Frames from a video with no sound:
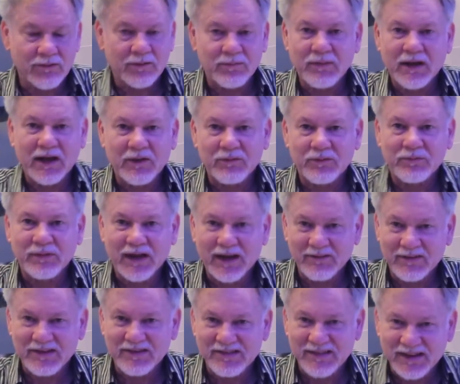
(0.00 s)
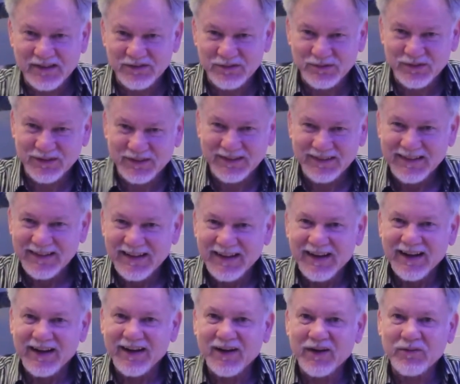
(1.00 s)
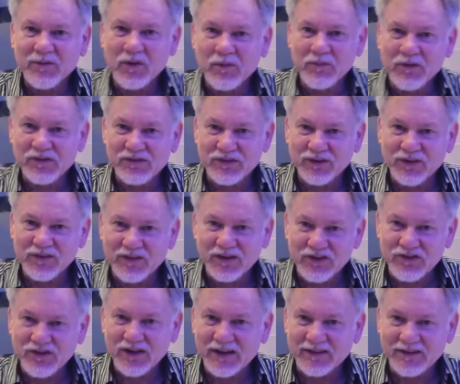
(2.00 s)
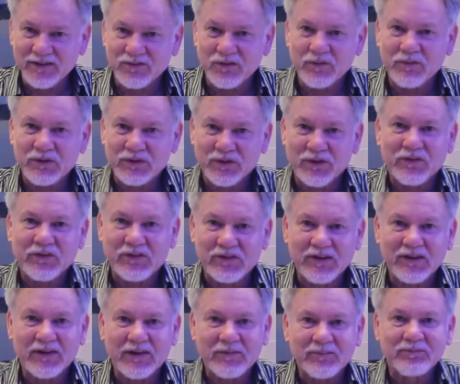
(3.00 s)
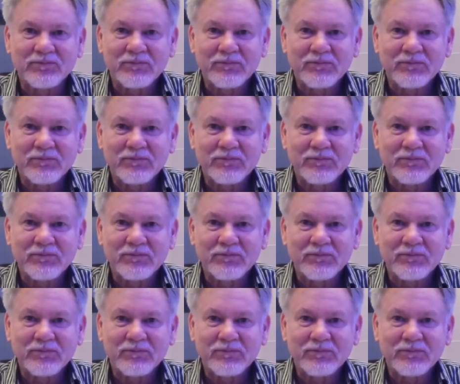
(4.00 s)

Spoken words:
man would be having sex with almost all the attractive women all the time.